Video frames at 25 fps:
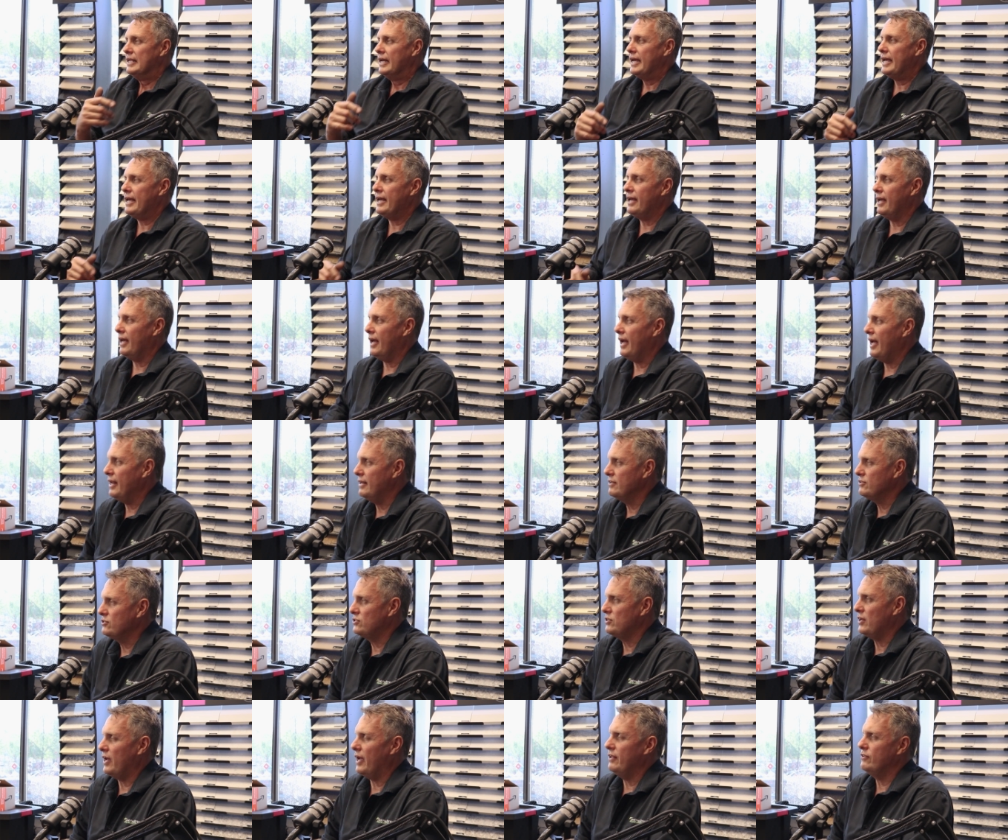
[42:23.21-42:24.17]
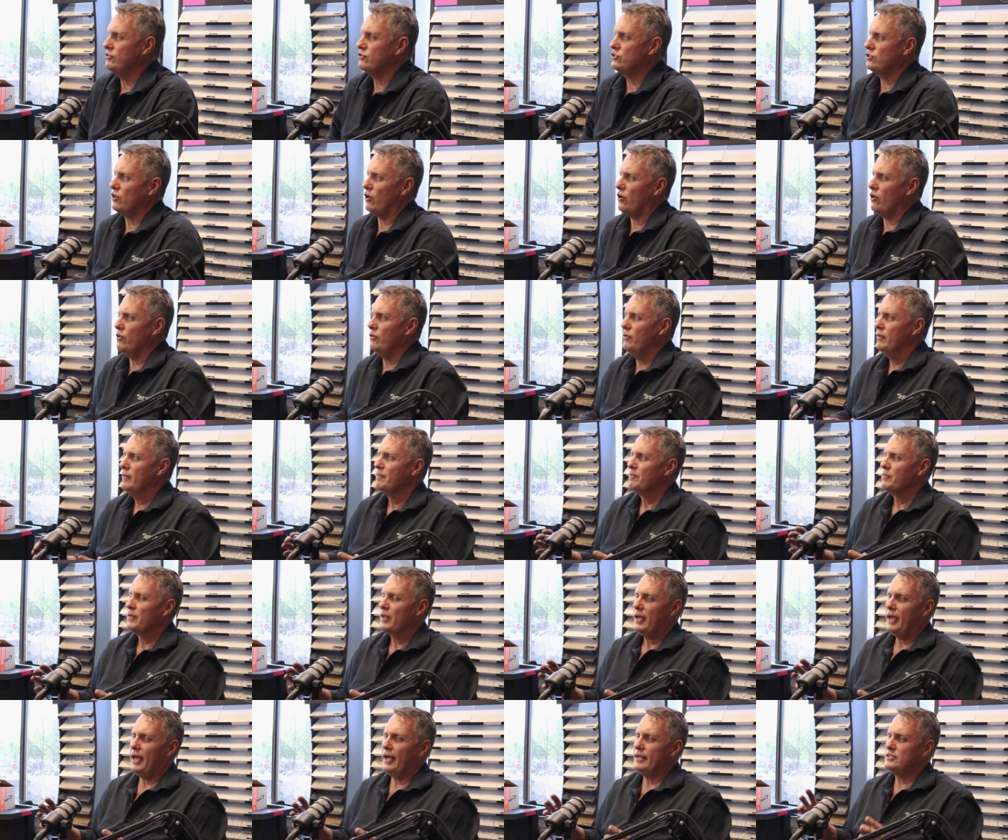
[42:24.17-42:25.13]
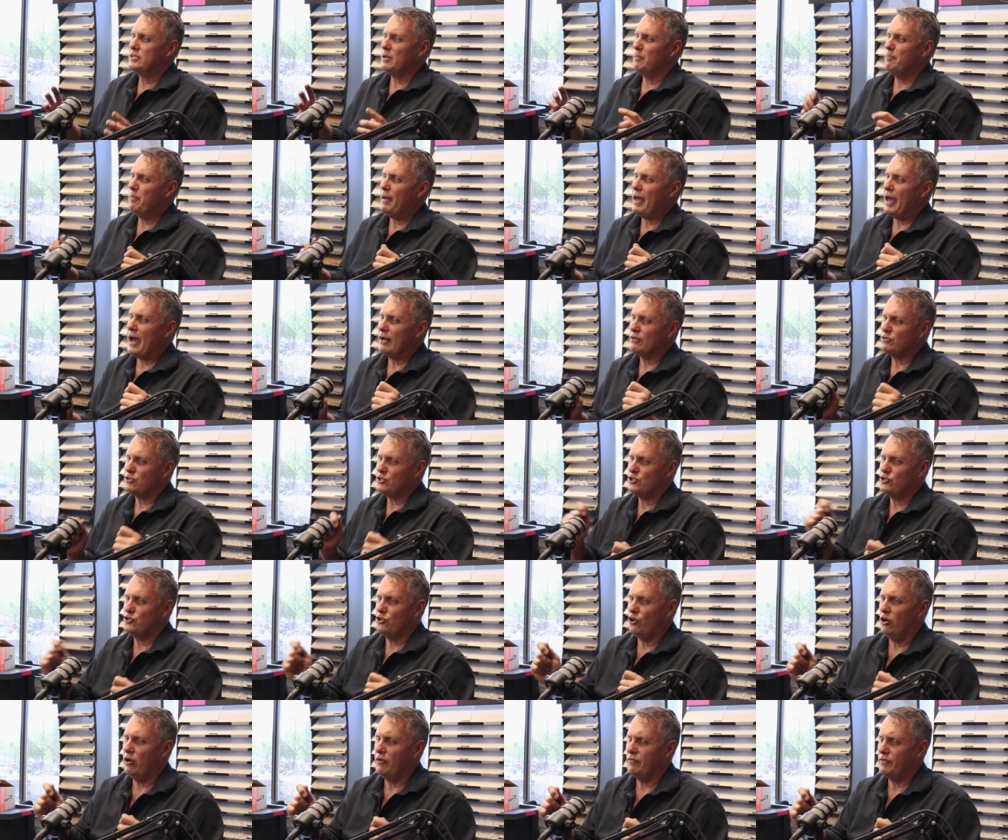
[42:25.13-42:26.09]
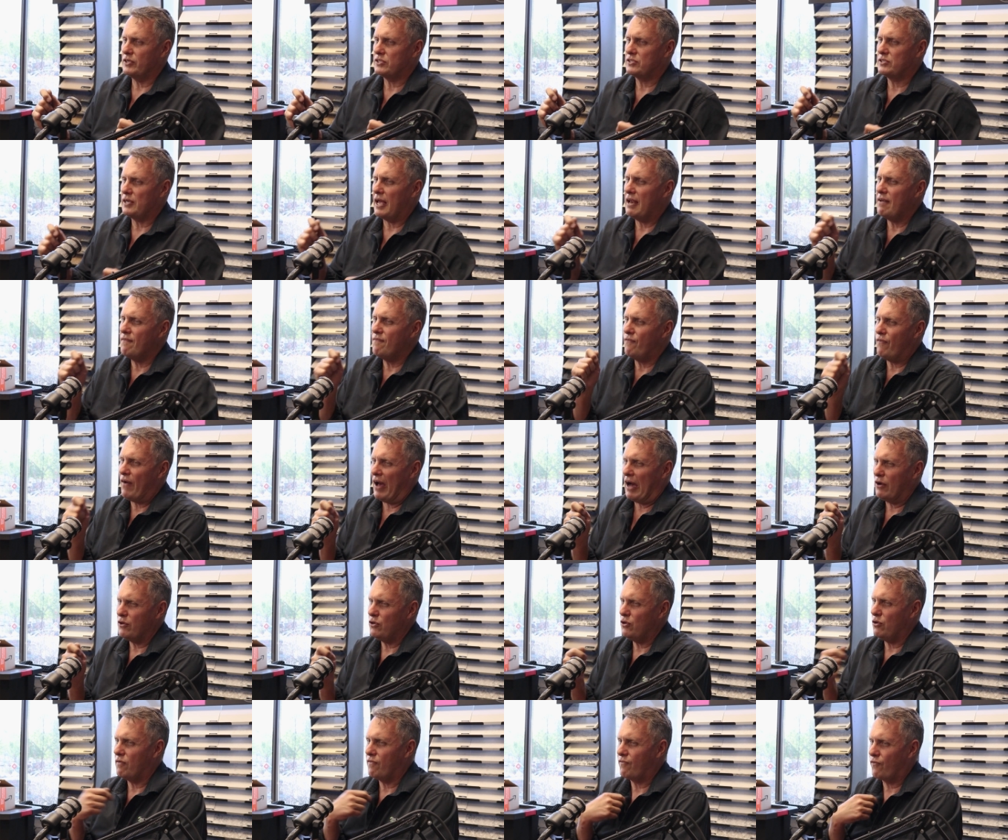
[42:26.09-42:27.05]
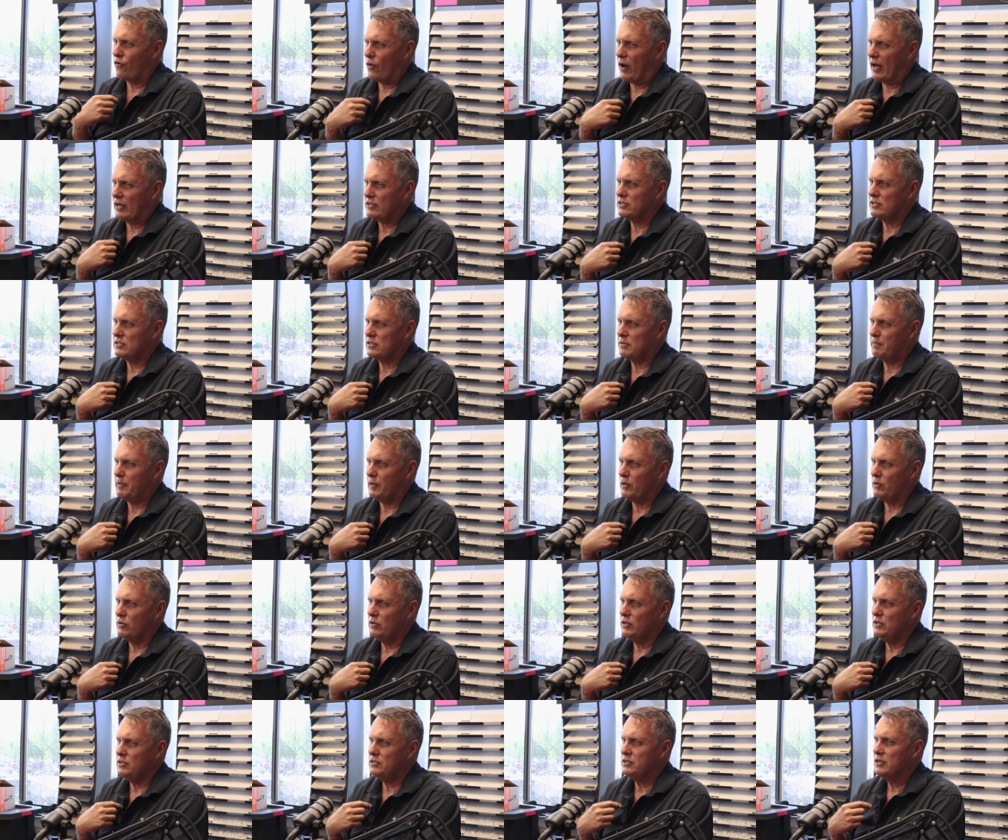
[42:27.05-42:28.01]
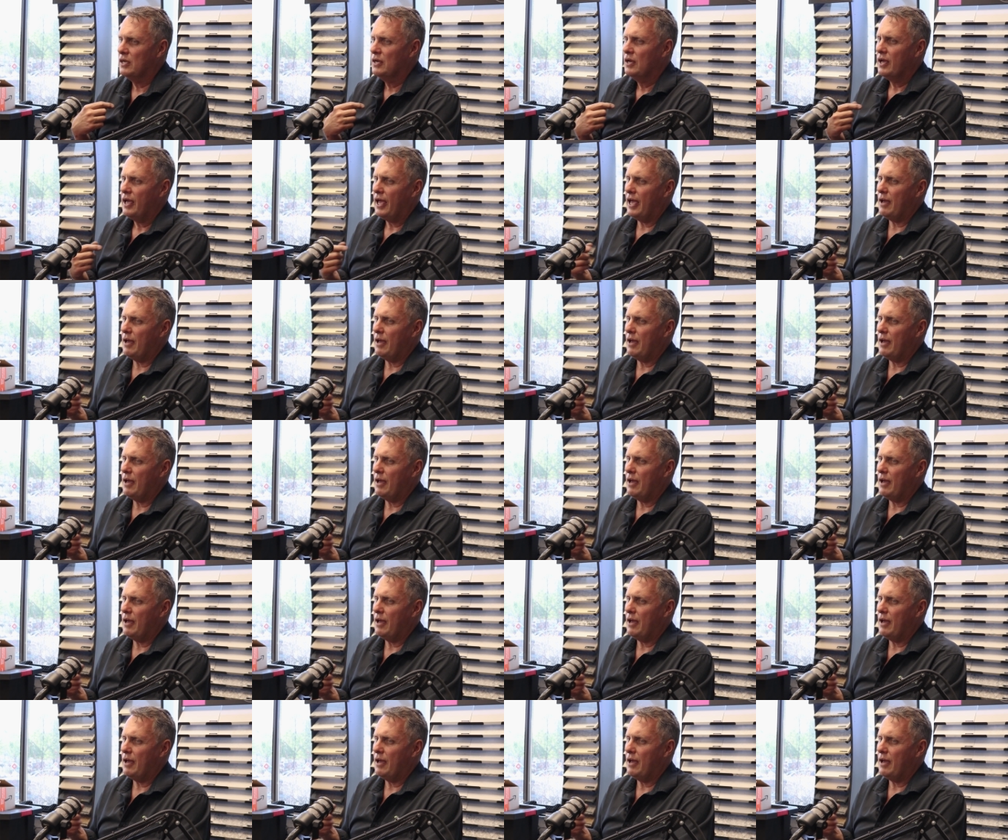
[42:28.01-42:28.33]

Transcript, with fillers: He, and and so it's about service and value for us as builders.